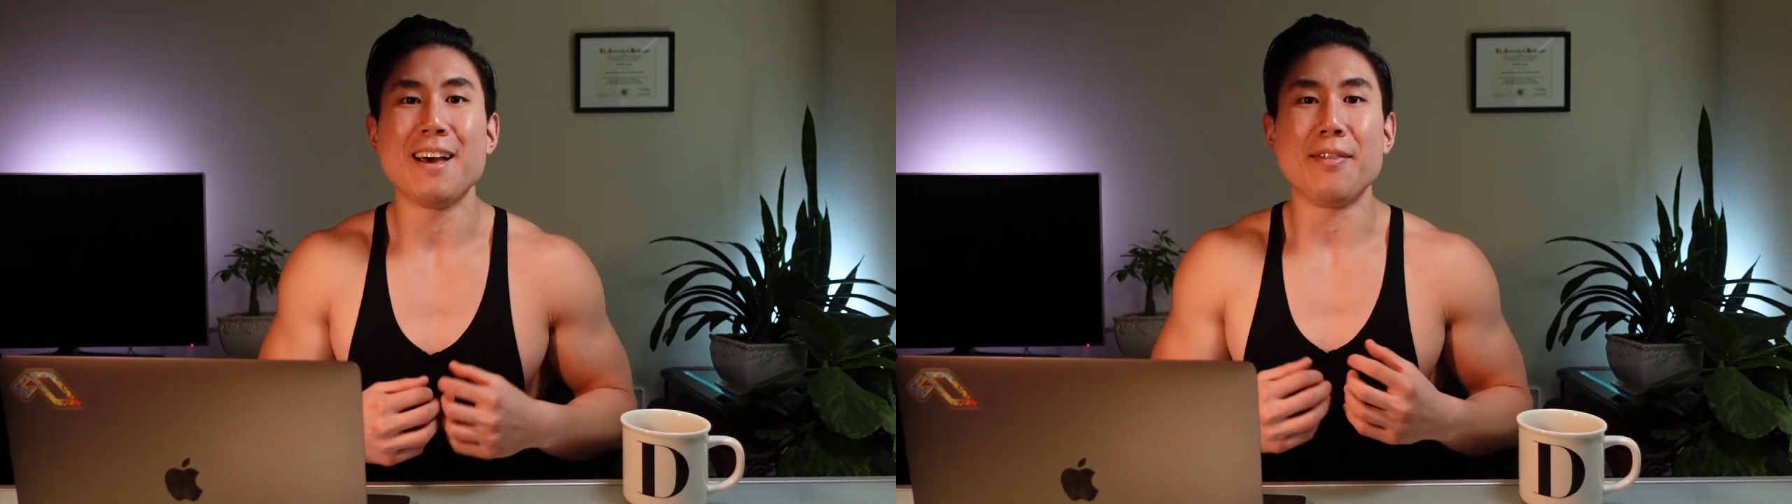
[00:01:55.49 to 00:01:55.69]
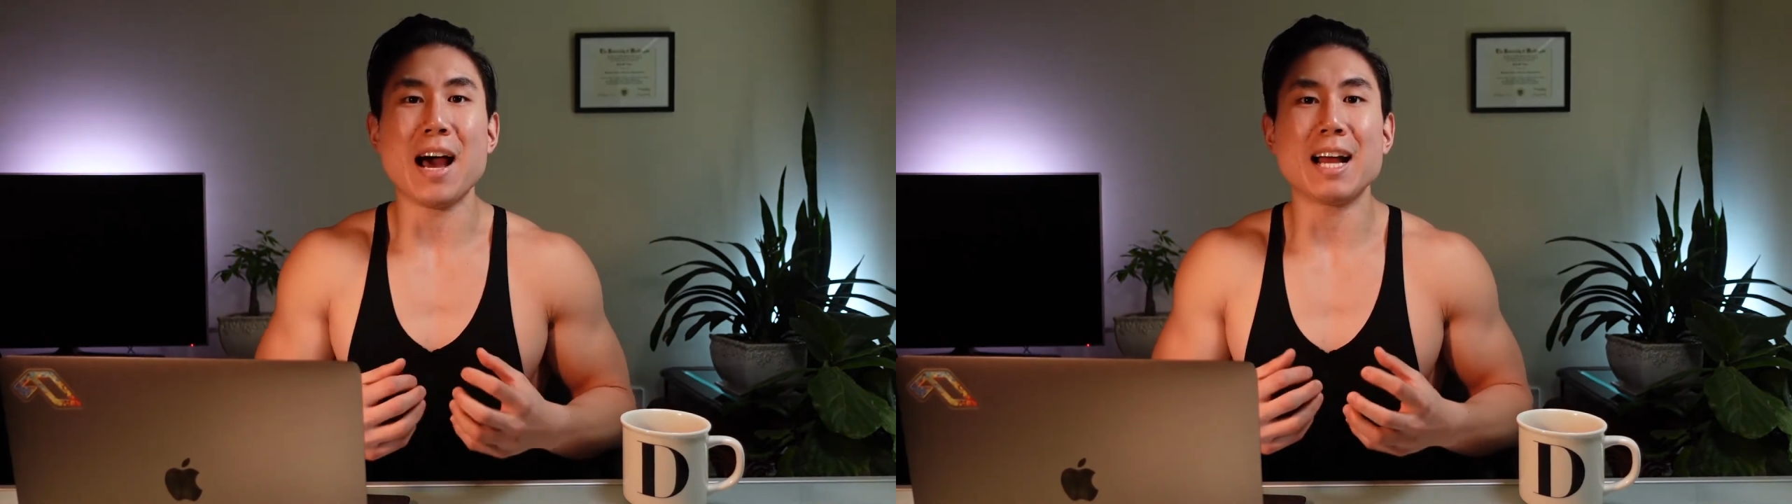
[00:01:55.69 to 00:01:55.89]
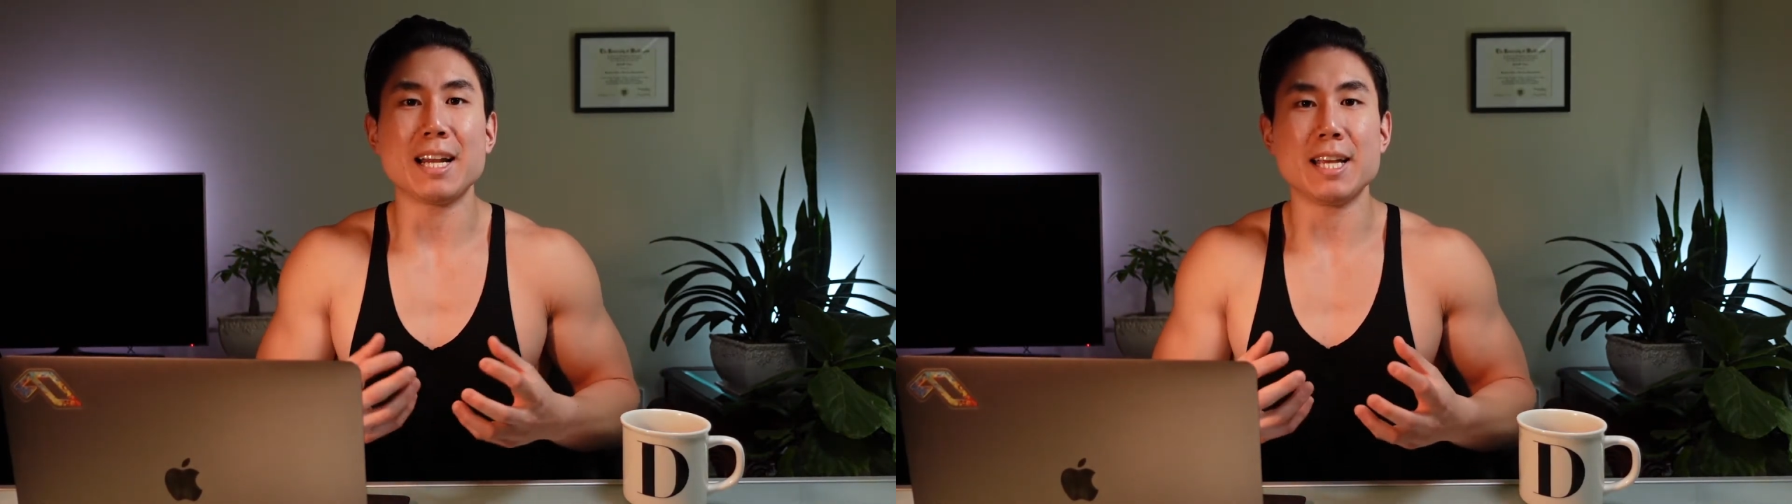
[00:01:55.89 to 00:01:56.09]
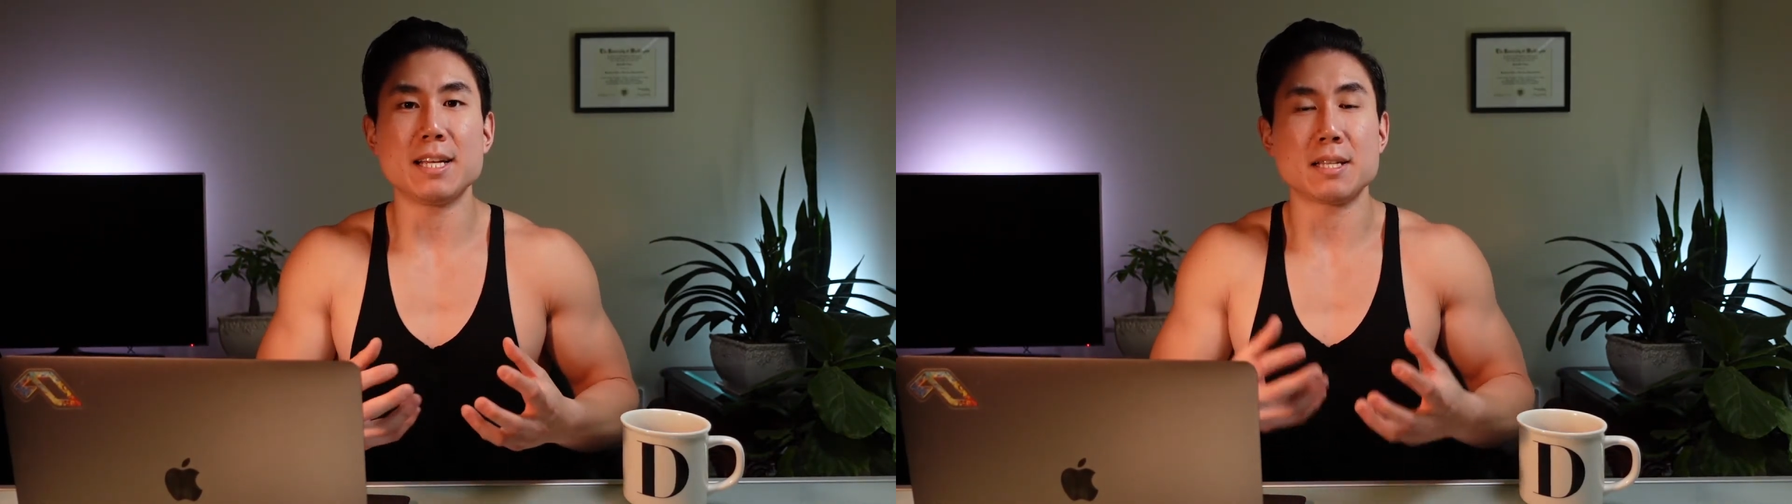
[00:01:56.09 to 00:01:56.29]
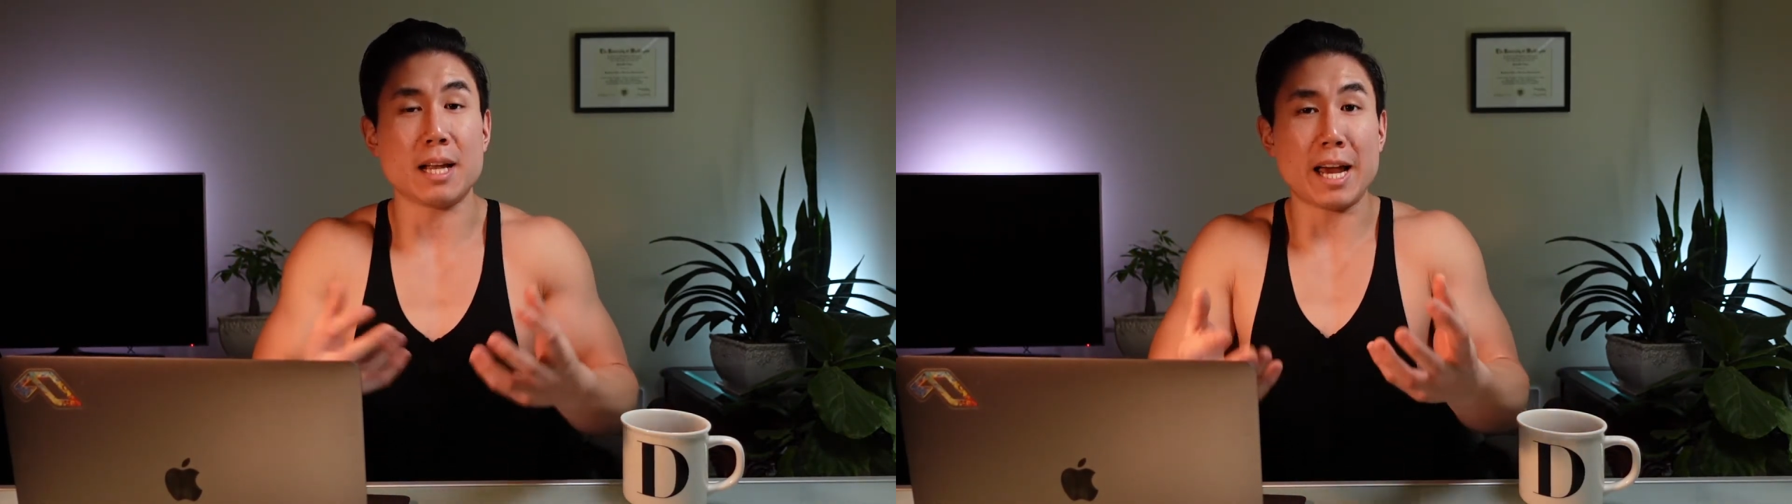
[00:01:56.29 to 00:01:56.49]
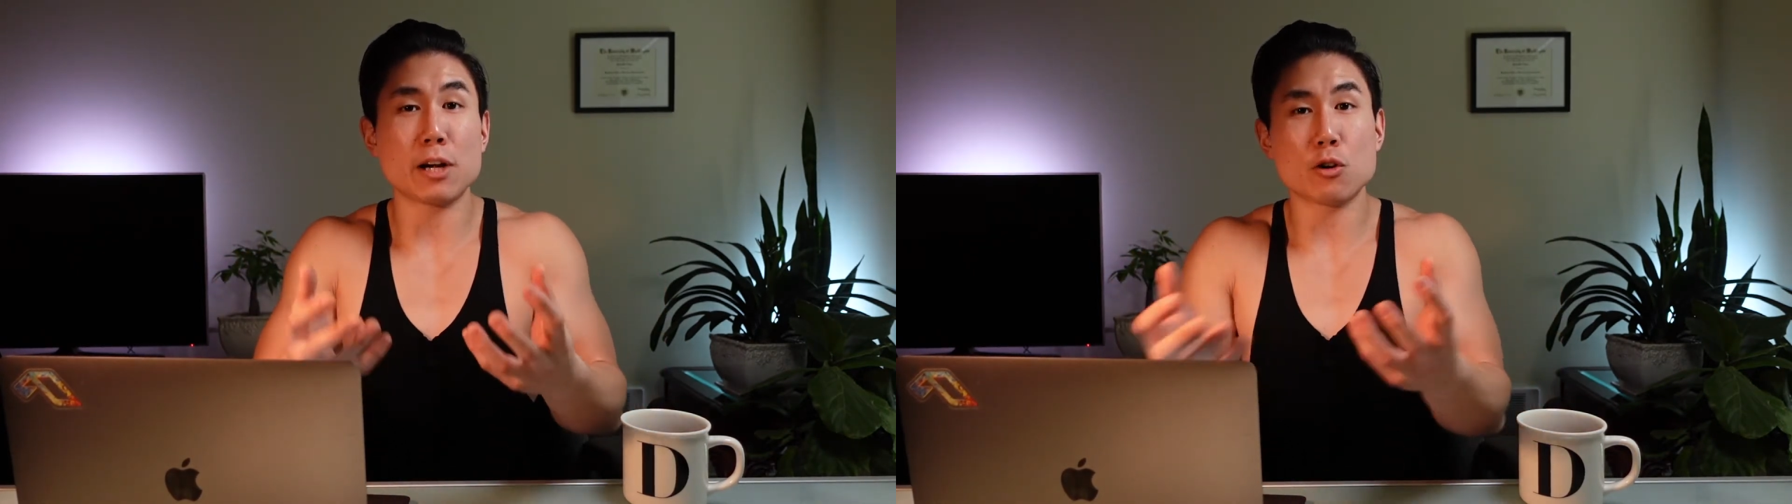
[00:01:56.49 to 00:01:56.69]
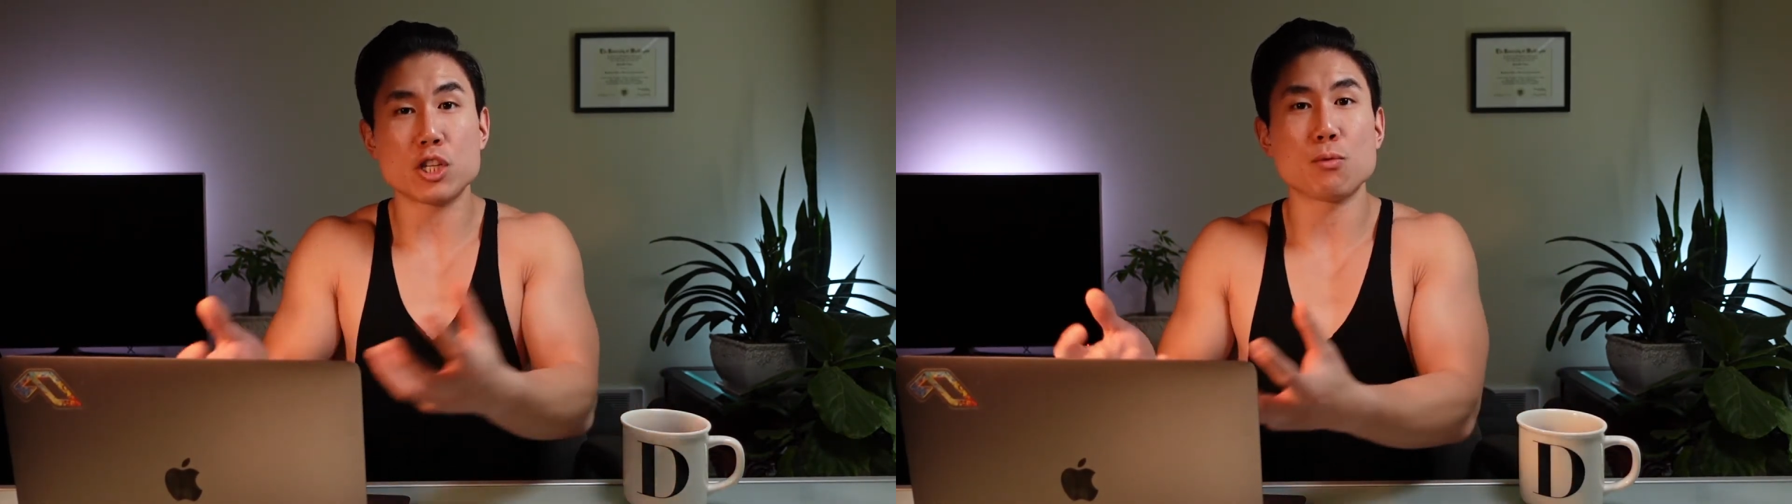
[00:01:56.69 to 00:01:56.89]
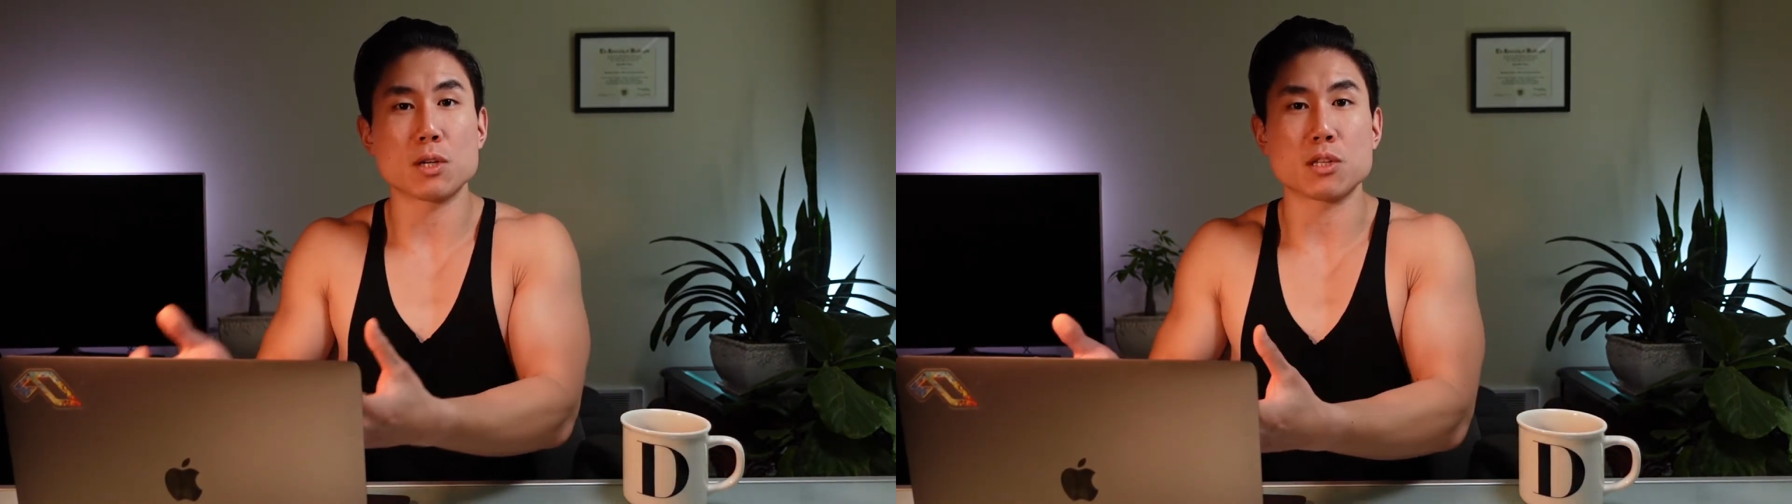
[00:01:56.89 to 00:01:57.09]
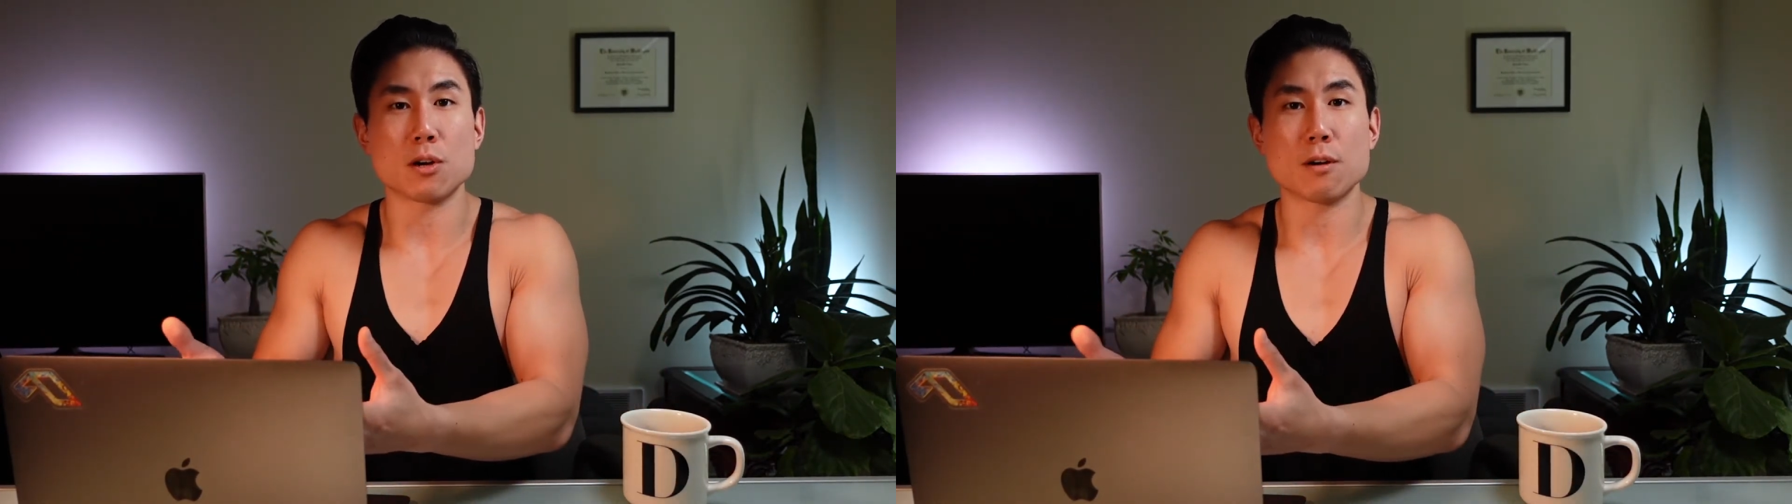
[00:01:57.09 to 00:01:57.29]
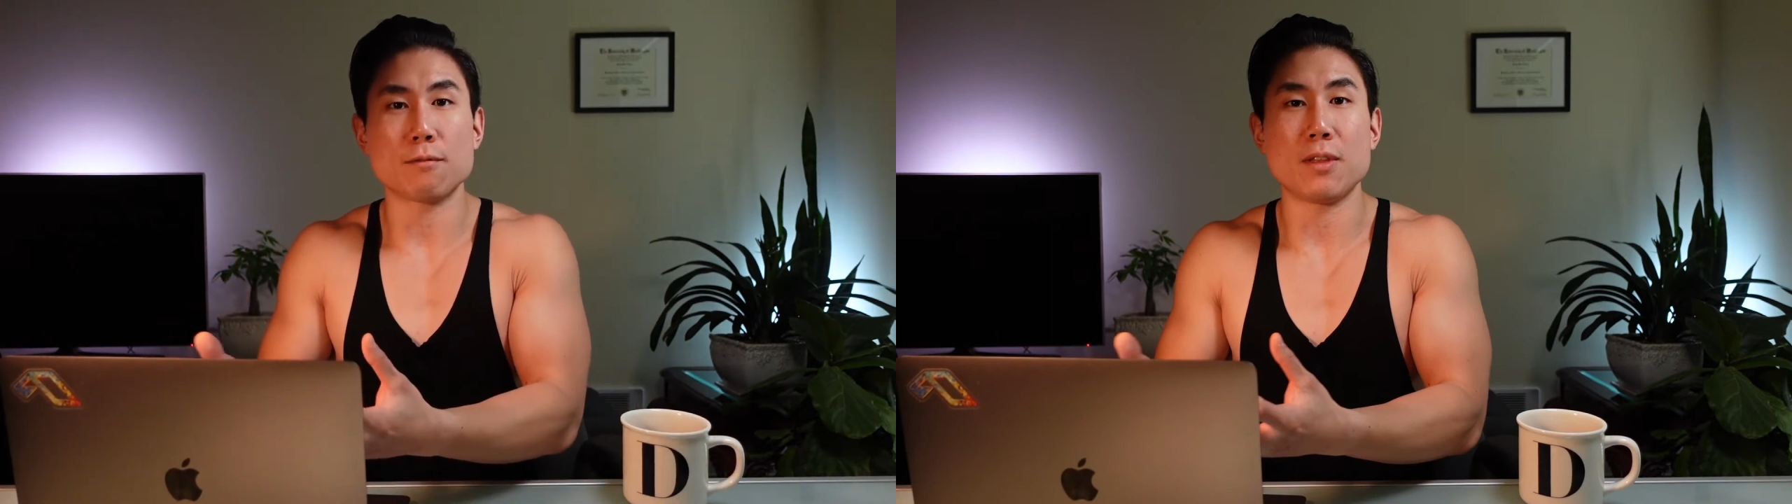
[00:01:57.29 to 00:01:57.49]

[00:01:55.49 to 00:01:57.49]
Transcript: that is the energy reserve